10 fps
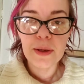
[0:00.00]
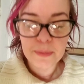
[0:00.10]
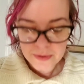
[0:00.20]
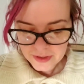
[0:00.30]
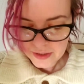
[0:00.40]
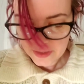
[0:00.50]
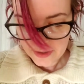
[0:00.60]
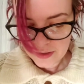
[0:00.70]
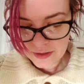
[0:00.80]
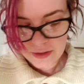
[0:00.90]
put
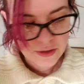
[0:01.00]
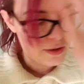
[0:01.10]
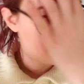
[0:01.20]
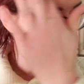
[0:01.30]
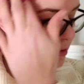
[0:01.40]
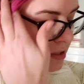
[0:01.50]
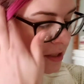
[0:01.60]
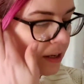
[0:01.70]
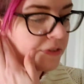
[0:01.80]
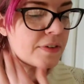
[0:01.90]
the cocoa
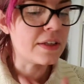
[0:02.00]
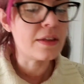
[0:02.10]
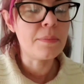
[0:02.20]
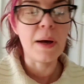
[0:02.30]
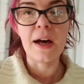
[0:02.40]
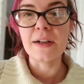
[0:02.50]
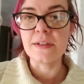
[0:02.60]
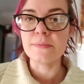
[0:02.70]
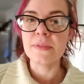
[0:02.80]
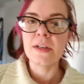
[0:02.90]
stuff in the
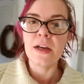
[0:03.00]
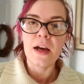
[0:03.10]
bottom,